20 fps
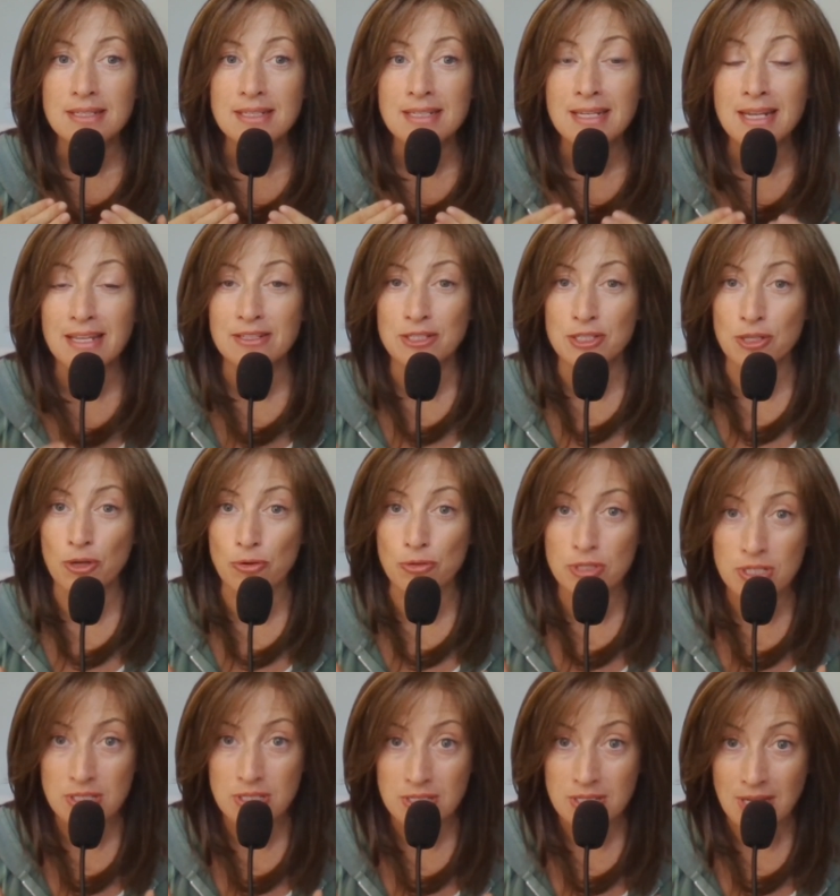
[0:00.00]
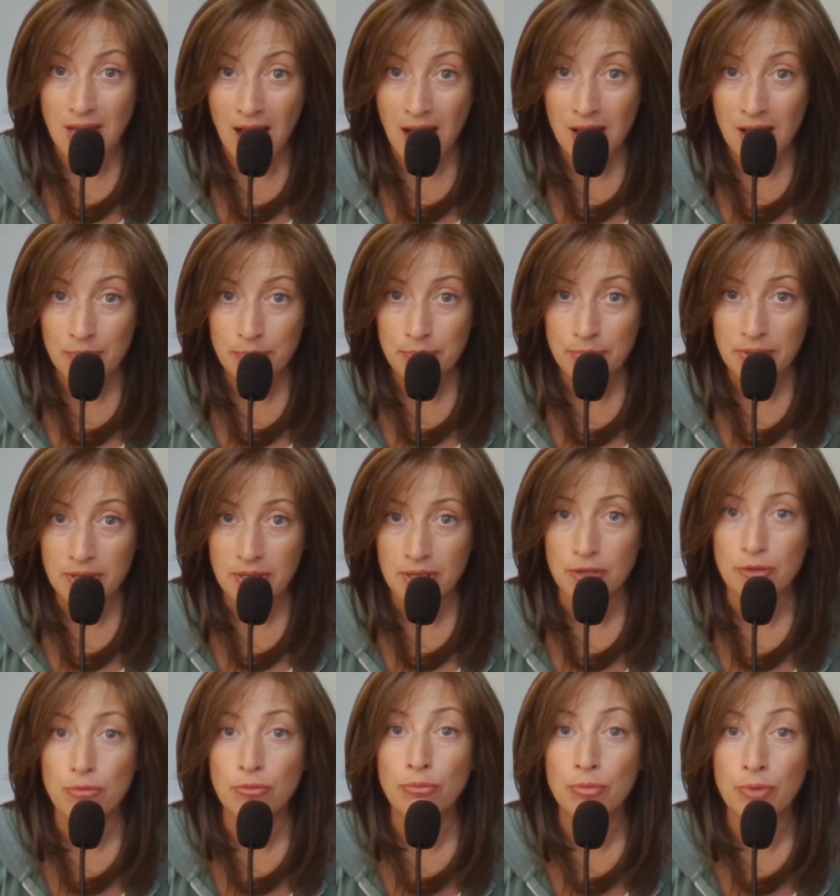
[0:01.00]
So stop,
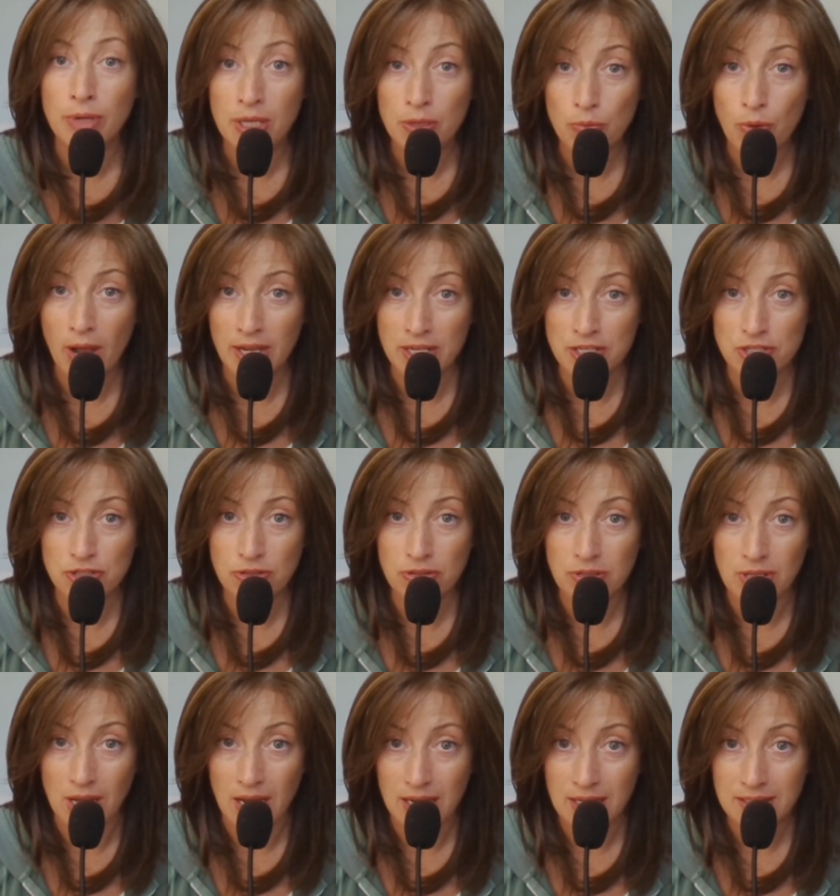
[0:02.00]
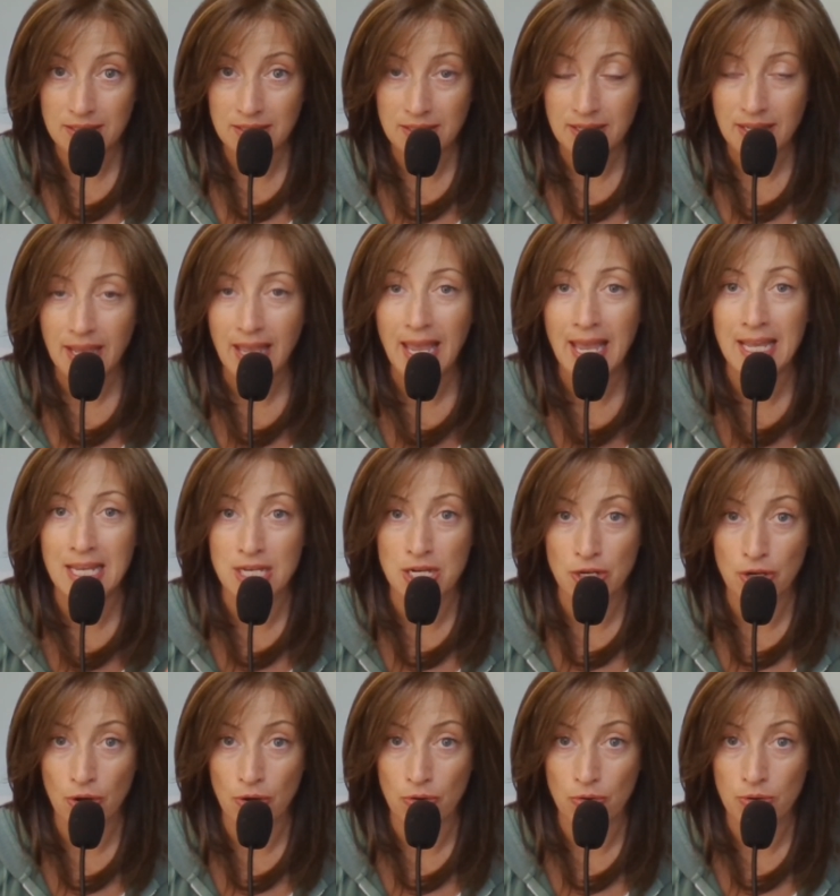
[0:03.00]
rewind your clock, and
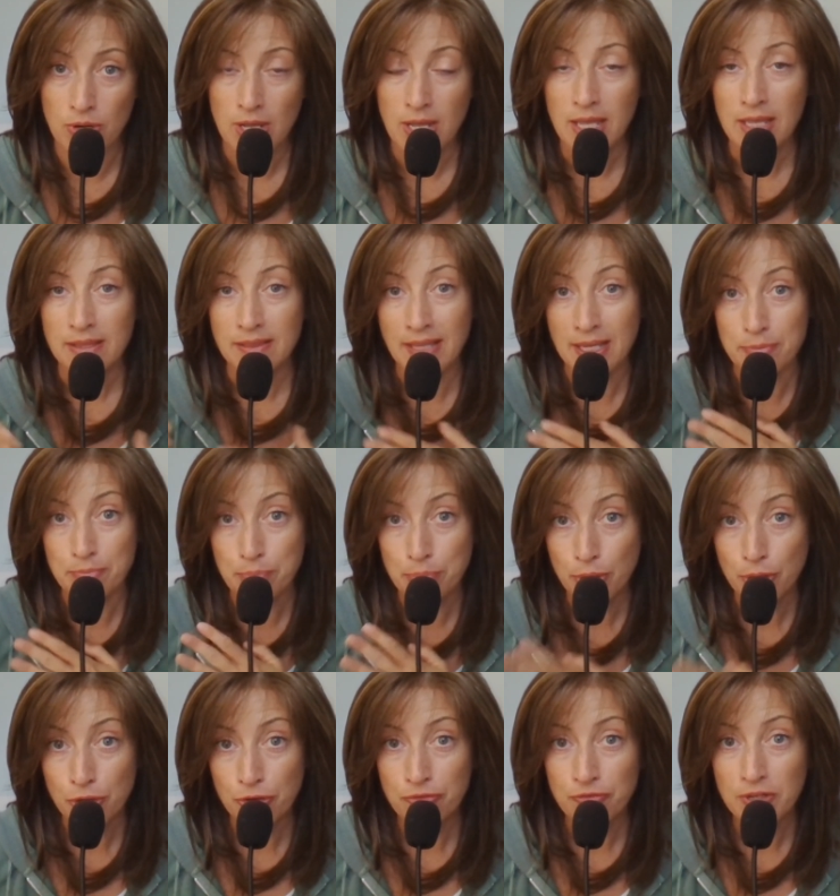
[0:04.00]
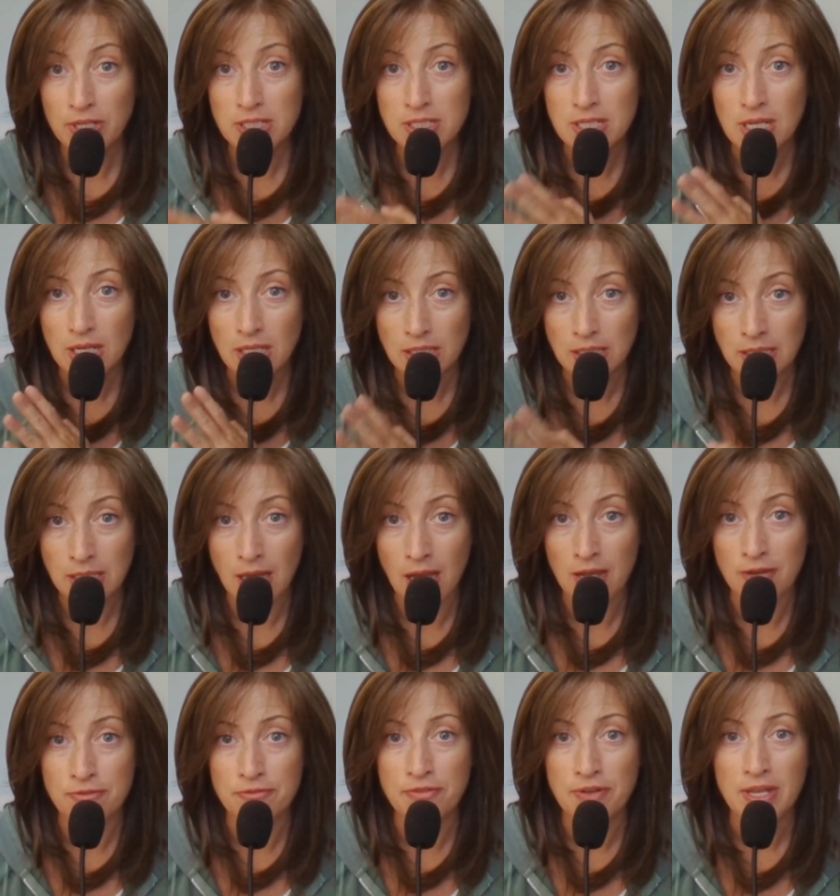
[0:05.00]
know that perfect
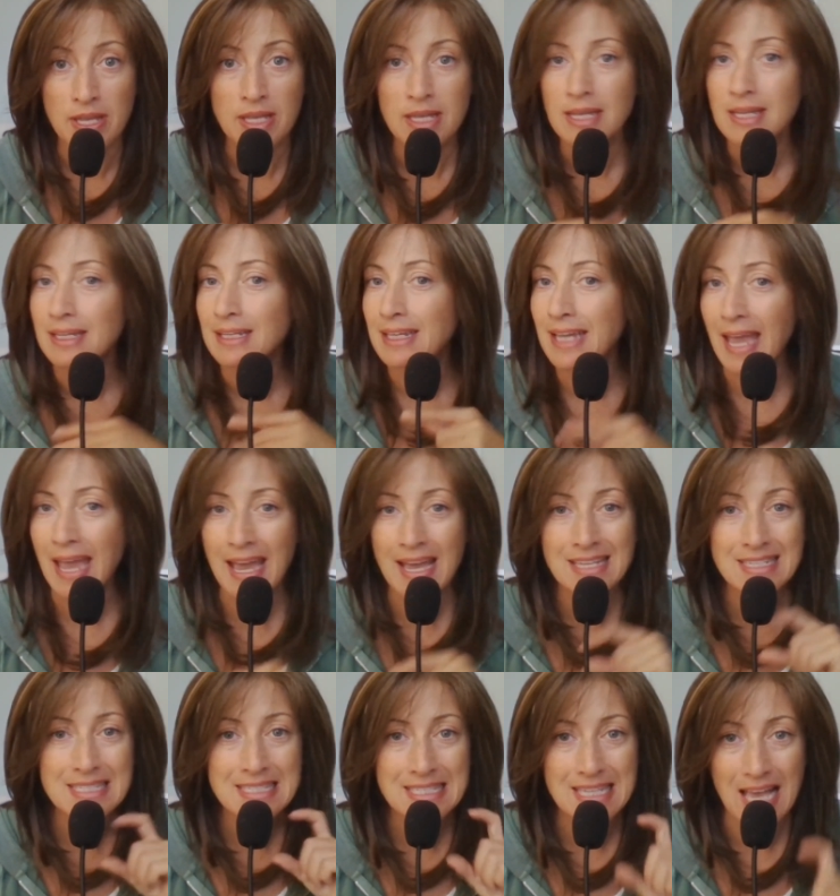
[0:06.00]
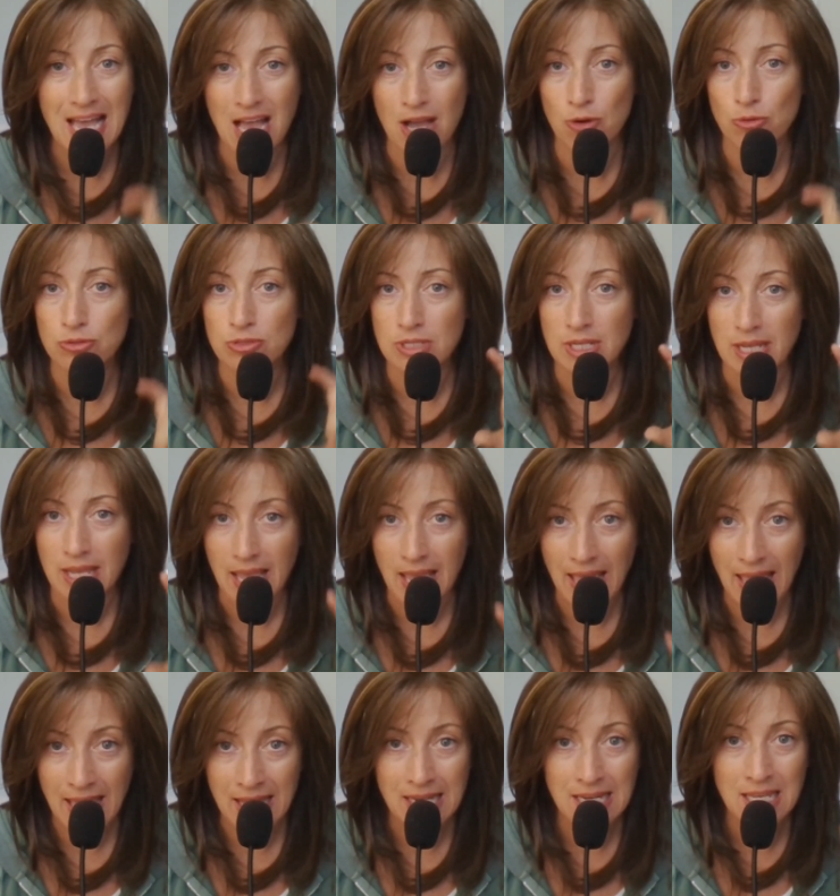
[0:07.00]
love casts out
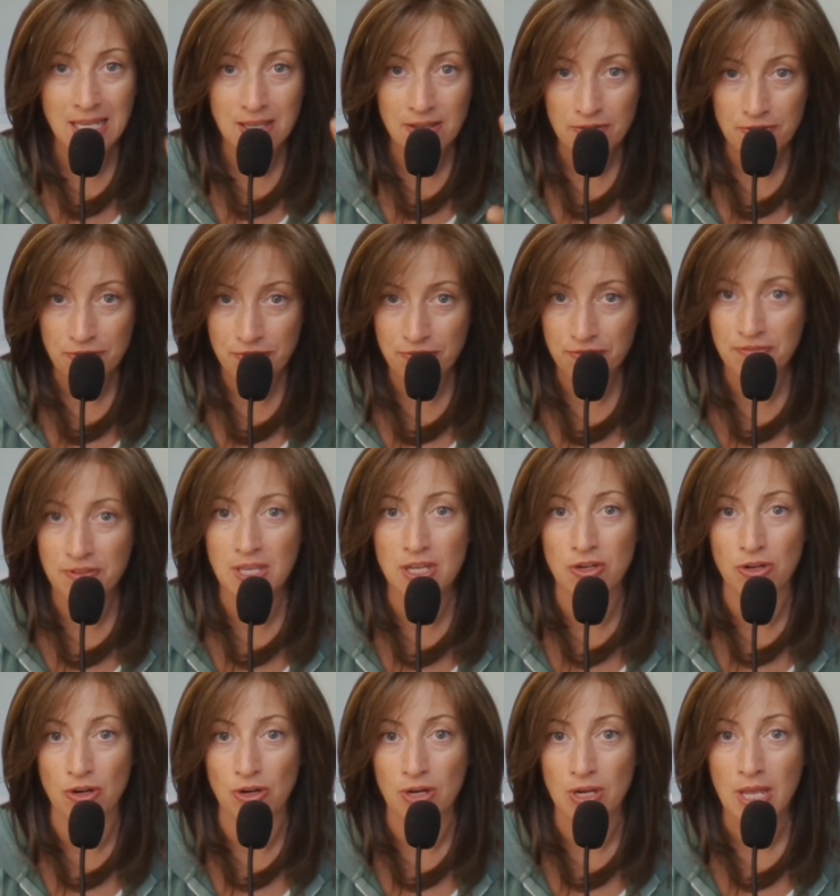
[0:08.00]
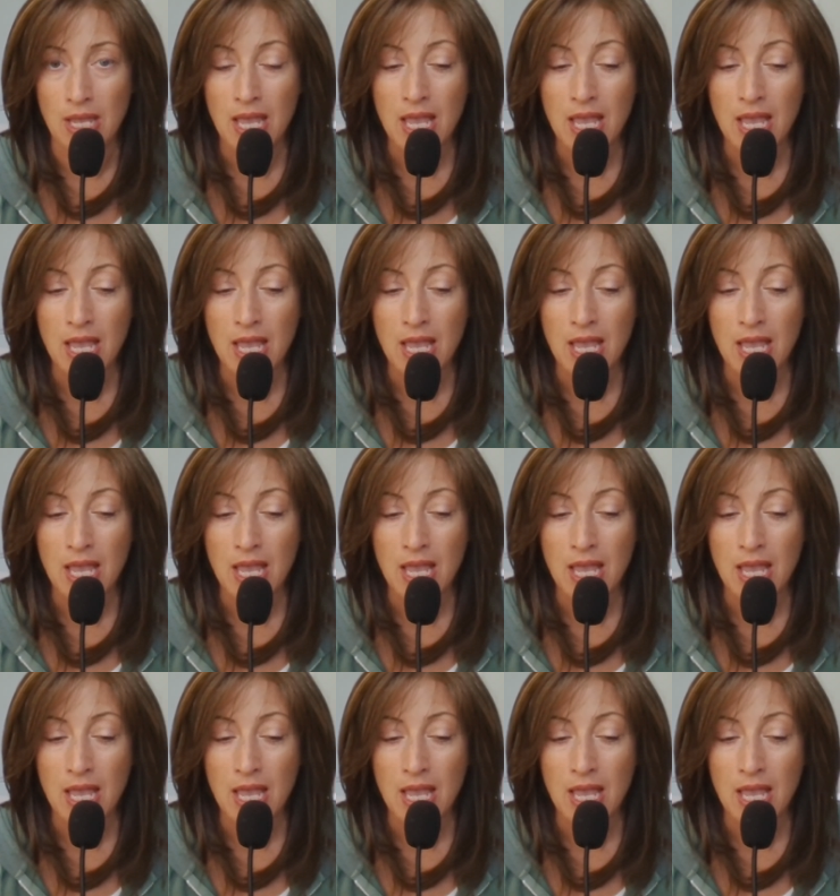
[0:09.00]
any fear.